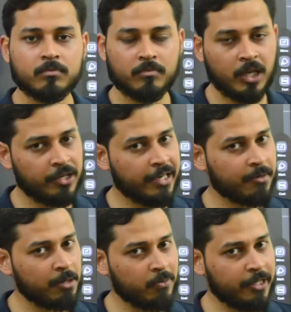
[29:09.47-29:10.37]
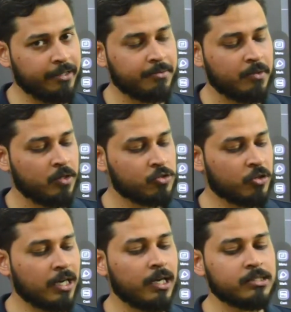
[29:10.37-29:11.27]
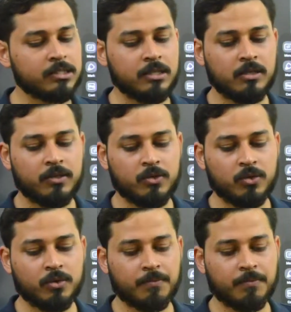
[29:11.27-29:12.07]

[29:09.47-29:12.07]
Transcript: Are you getting my point? So class node.